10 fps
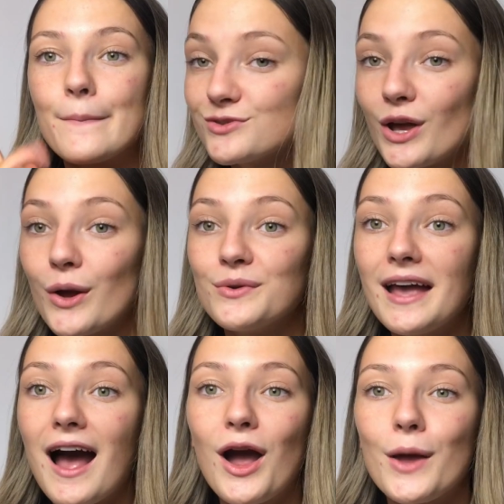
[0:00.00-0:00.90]
So
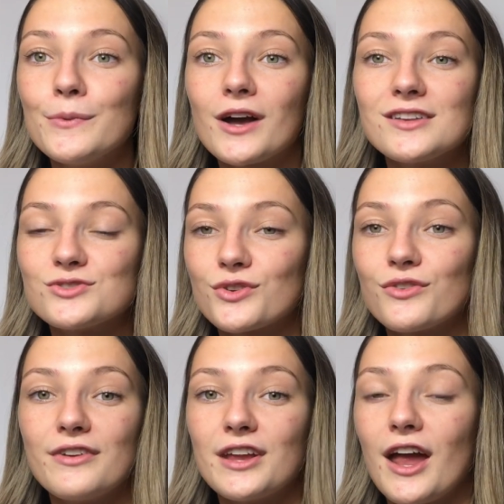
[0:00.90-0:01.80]
yeah, I hope you guys enjoyed the
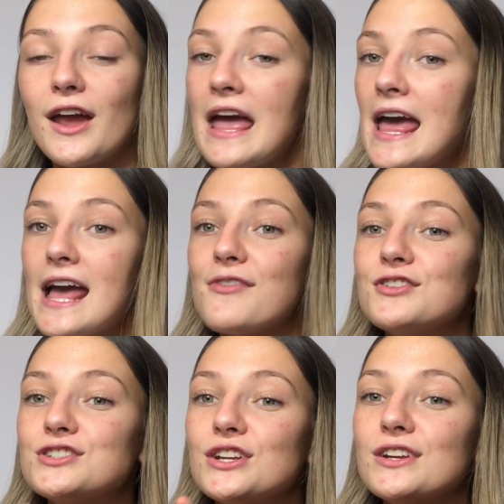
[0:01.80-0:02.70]
video. If you
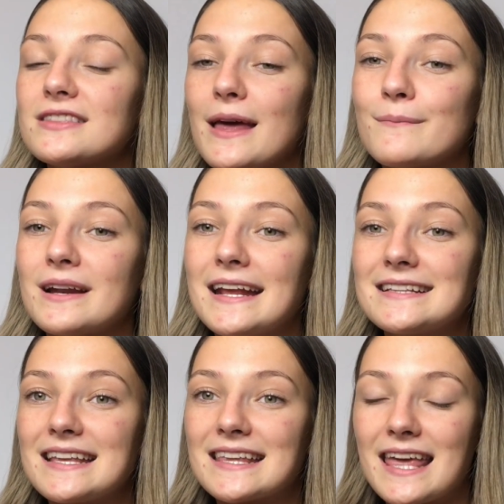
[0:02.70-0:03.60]
do, then please
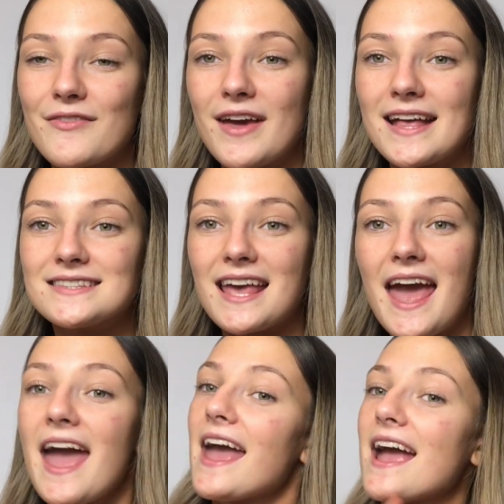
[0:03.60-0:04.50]
give it
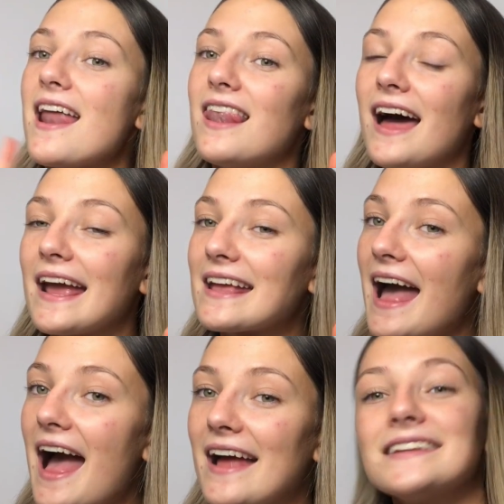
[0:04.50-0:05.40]
a like,
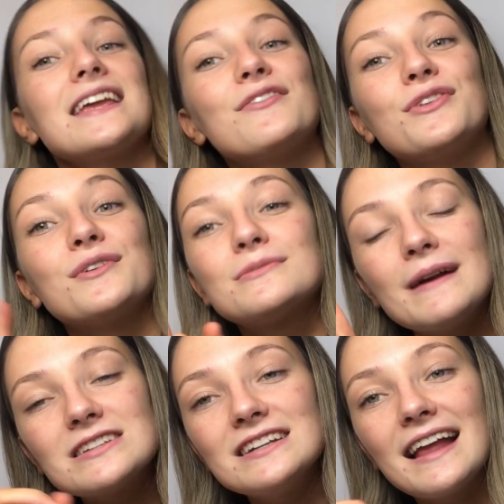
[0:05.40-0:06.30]
and if you
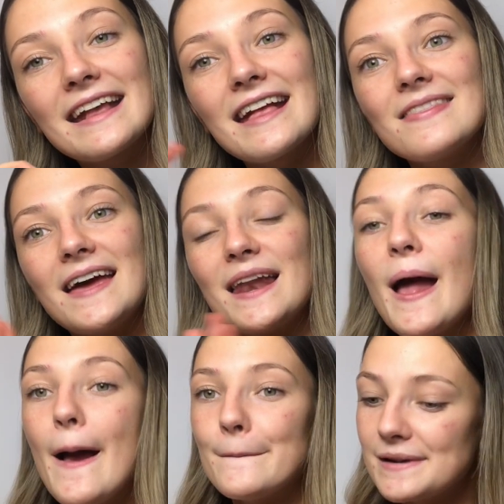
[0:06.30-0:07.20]
especially like it, then
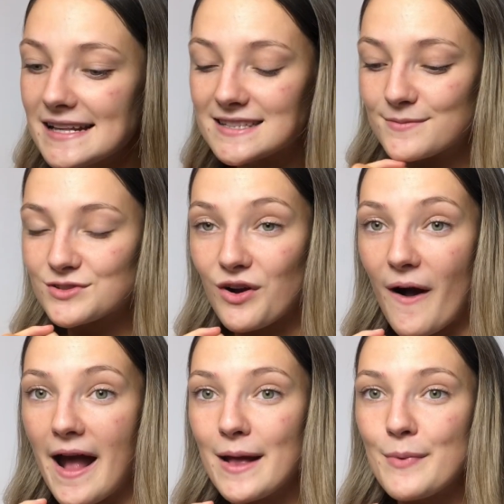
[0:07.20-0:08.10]
please
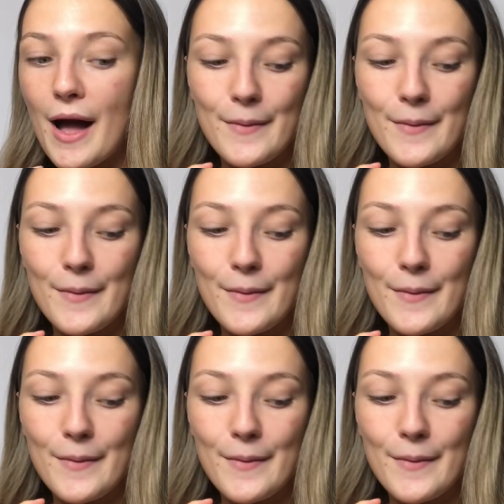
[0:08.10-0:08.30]
subscribe.